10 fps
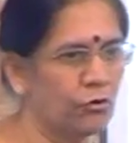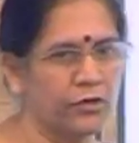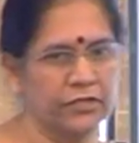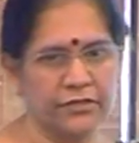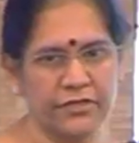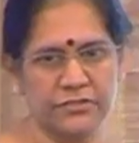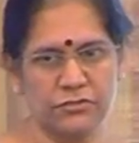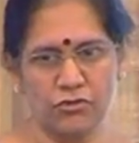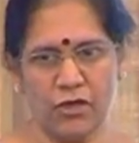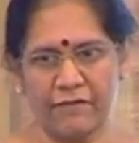load increase.
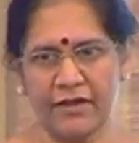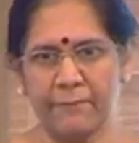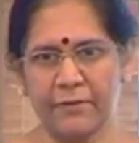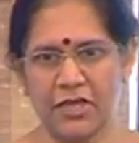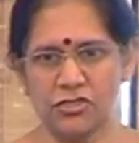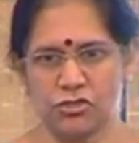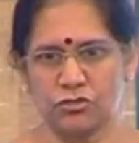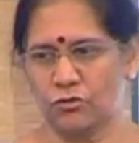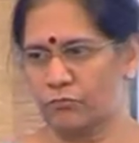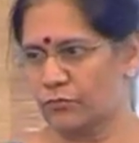So you have an application,
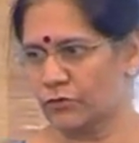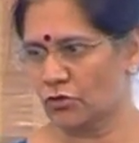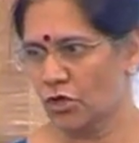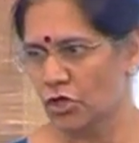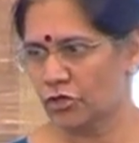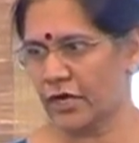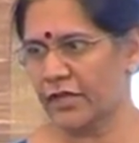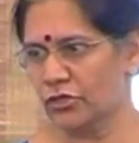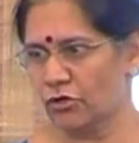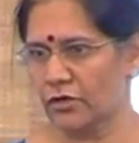you're
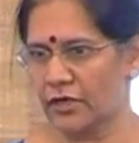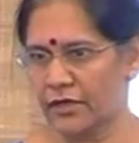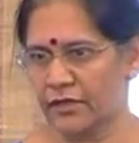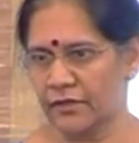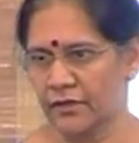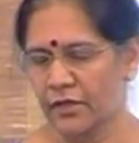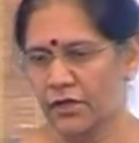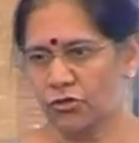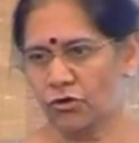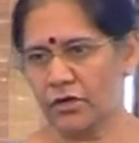running
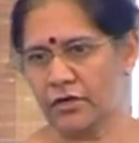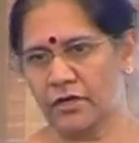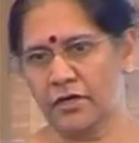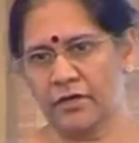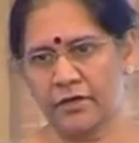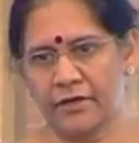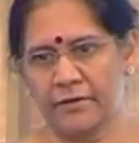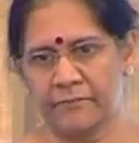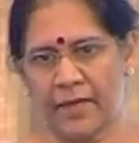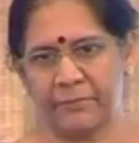your
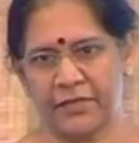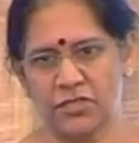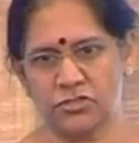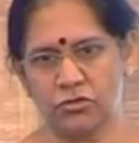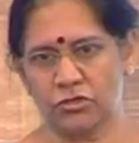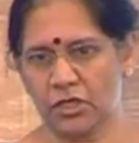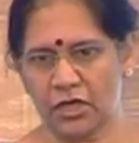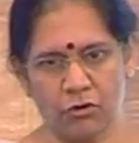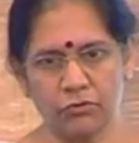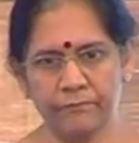application on the
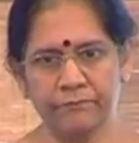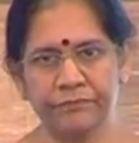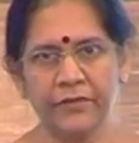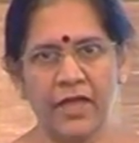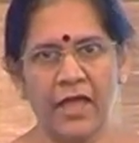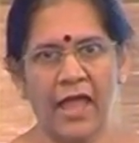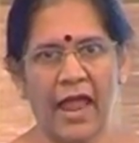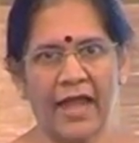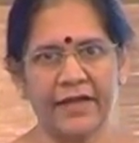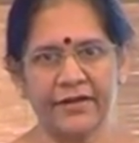cloud,
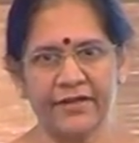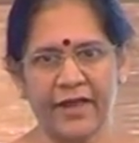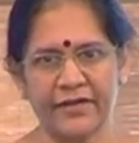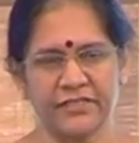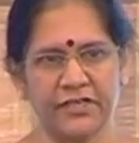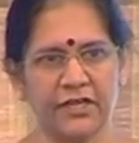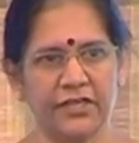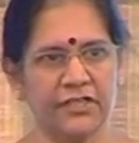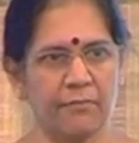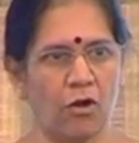and suddenly
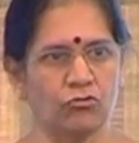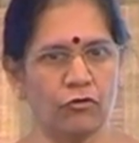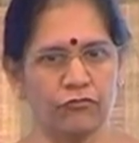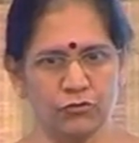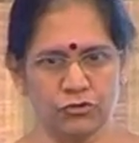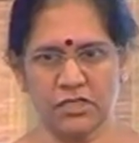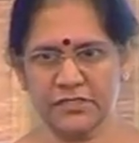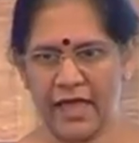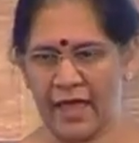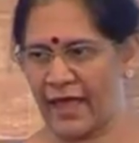the amount of
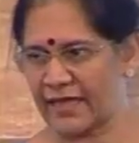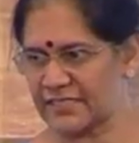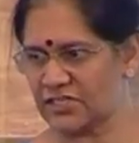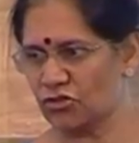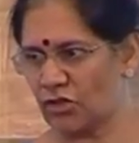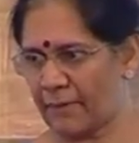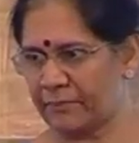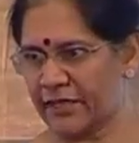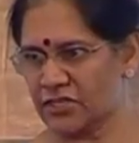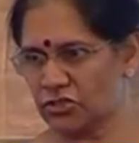users accessing your
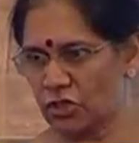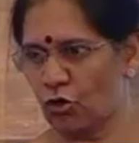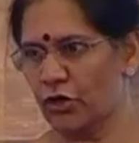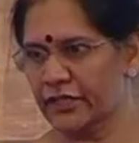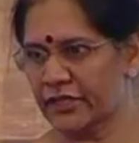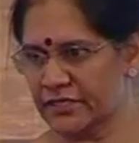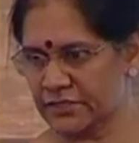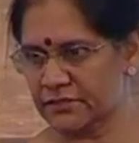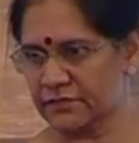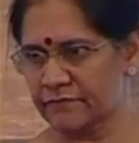application, the load
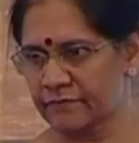increases.